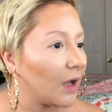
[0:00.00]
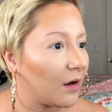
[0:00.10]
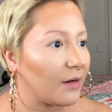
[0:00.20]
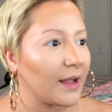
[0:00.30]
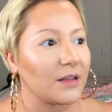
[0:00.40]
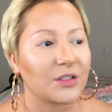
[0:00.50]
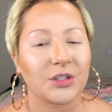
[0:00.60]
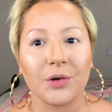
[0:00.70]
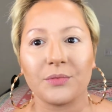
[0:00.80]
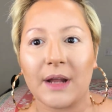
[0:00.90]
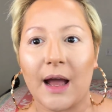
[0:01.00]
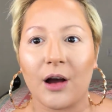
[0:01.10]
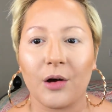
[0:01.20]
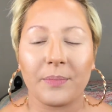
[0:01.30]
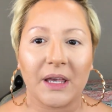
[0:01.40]
Alright, so
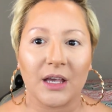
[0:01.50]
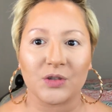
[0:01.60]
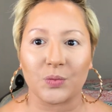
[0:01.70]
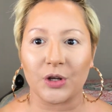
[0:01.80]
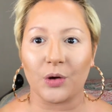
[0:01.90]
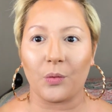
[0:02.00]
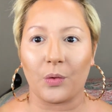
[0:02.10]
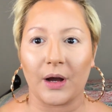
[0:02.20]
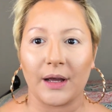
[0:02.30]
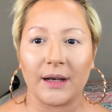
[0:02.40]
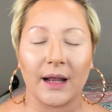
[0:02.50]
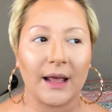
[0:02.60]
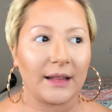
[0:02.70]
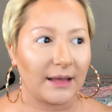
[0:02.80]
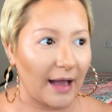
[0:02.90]
now, because we don't want
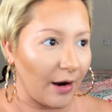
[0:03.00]
like